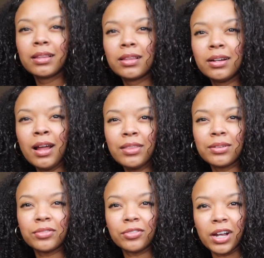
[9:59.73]
They're not
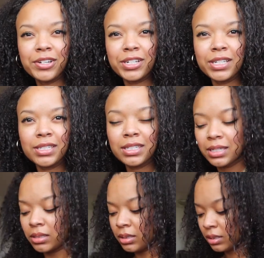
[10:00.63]
the
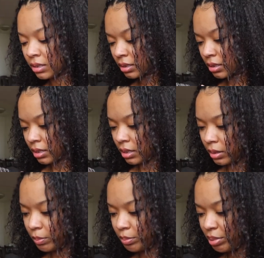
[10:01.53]
freshest,
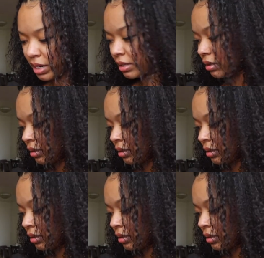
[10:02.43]
but